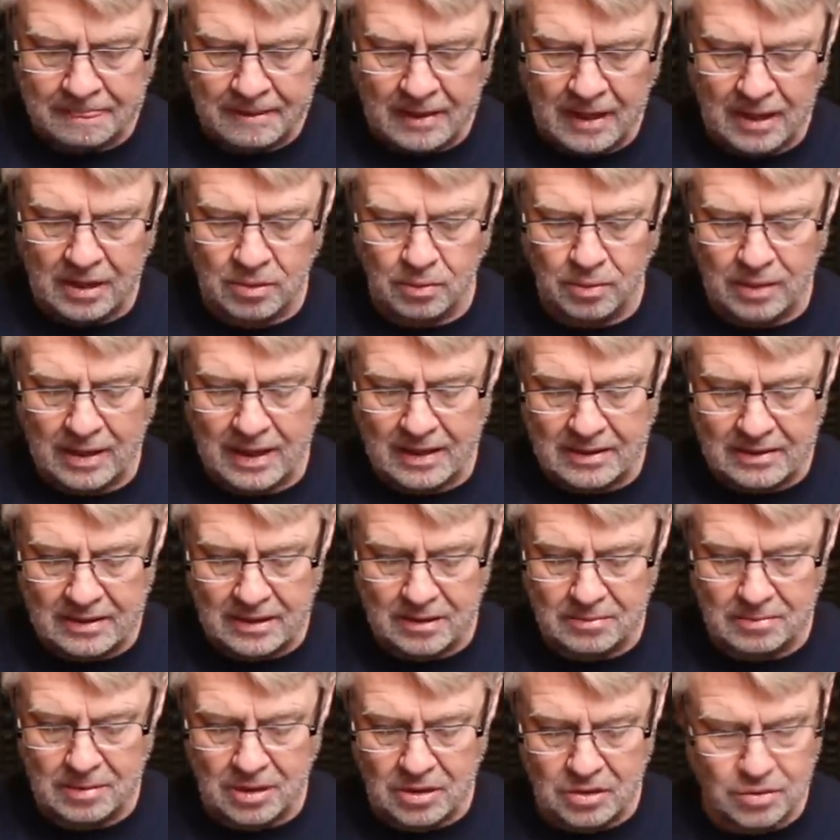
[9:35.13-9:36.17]
And when I
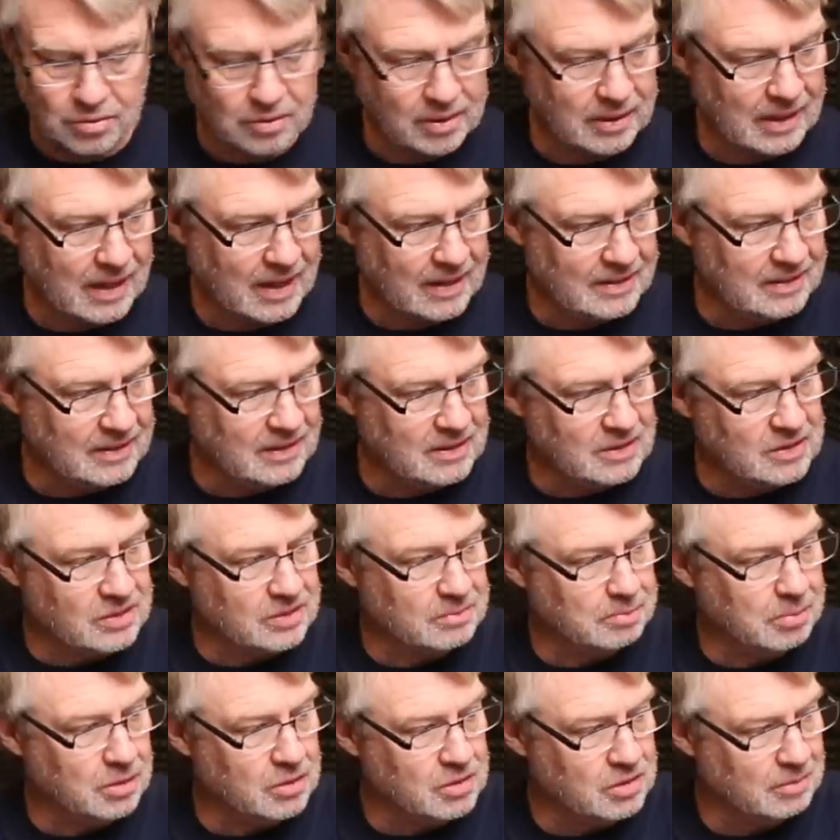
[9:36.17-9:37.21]
did measure it, I did
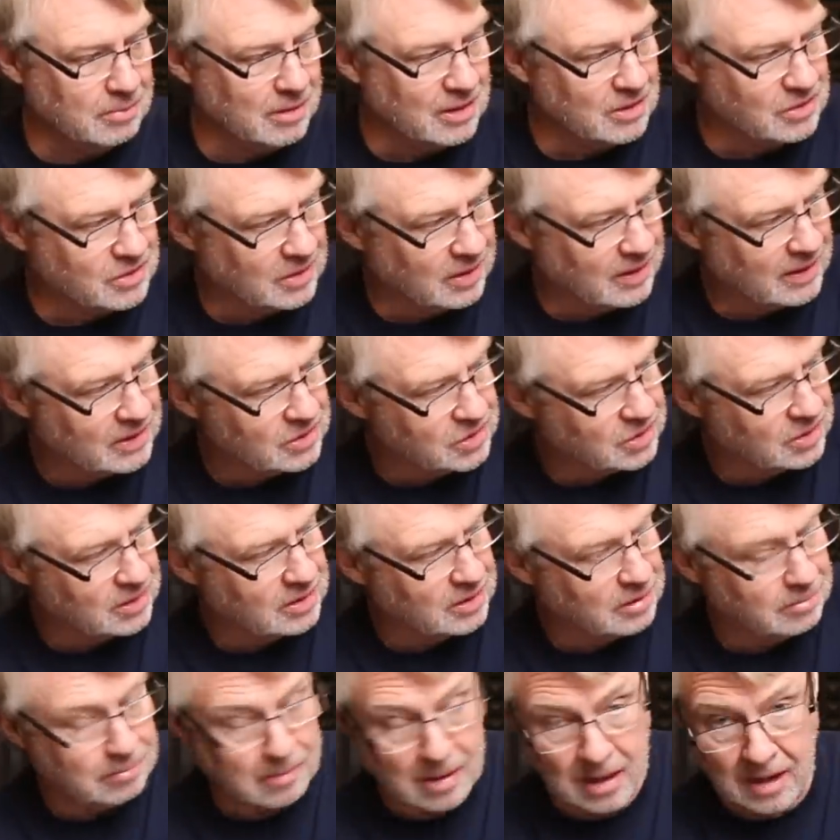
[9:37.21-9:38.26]
put some insulation in
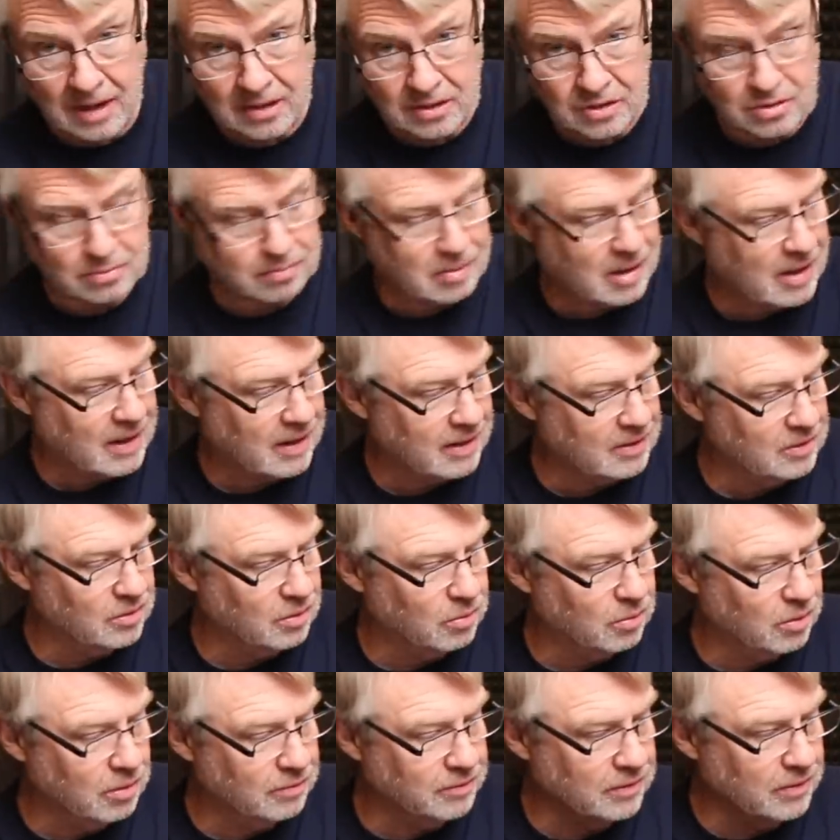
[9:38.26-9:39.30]
the box behind the
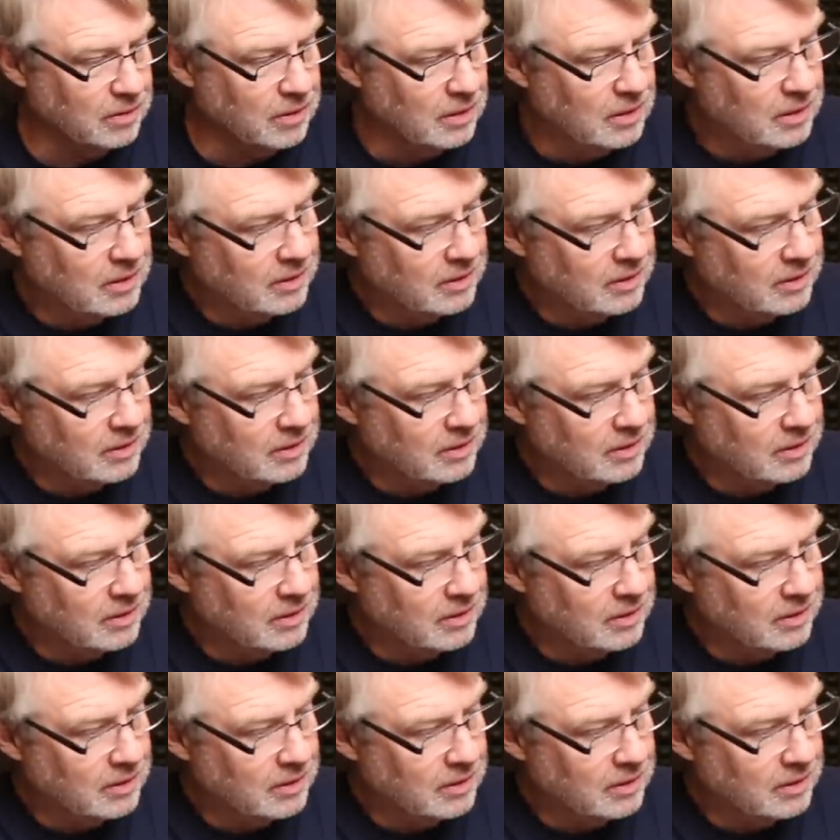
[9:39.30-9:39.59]
woofer.